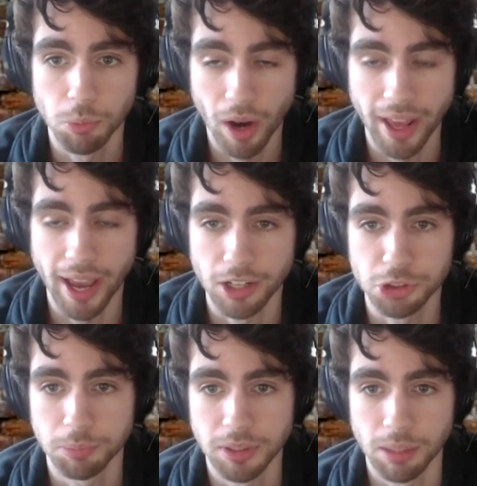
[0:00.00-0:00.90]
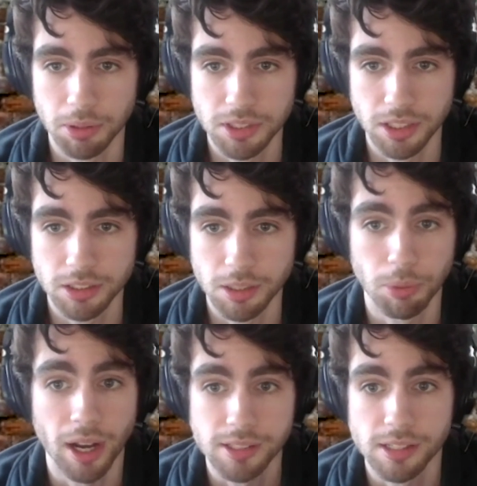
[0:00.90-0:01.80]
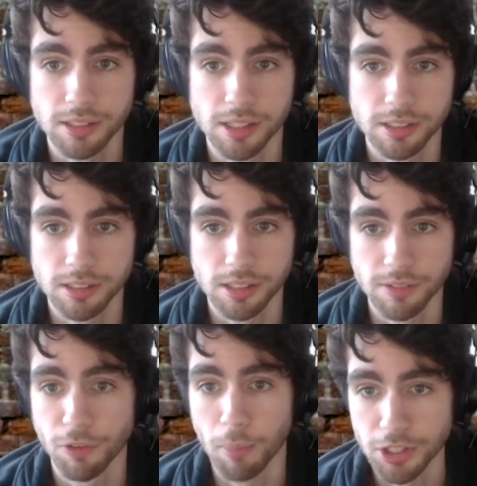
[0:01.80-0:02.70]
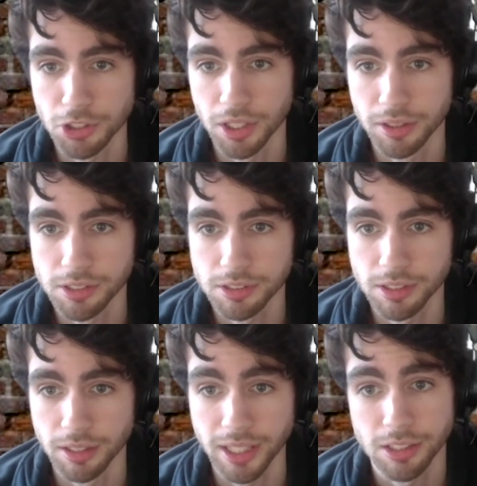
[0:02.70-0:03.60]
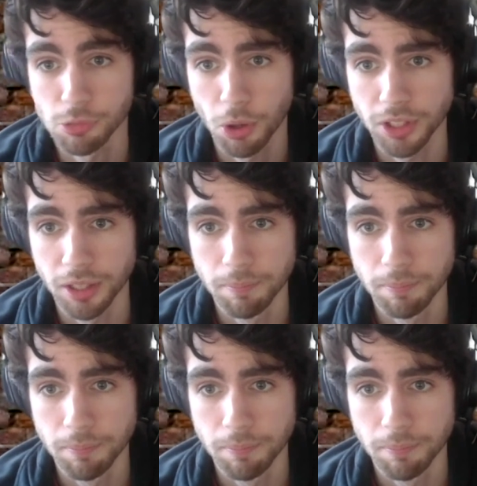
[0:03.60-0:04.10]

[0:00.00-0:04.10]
We want to actually be able to process this information and get this work done.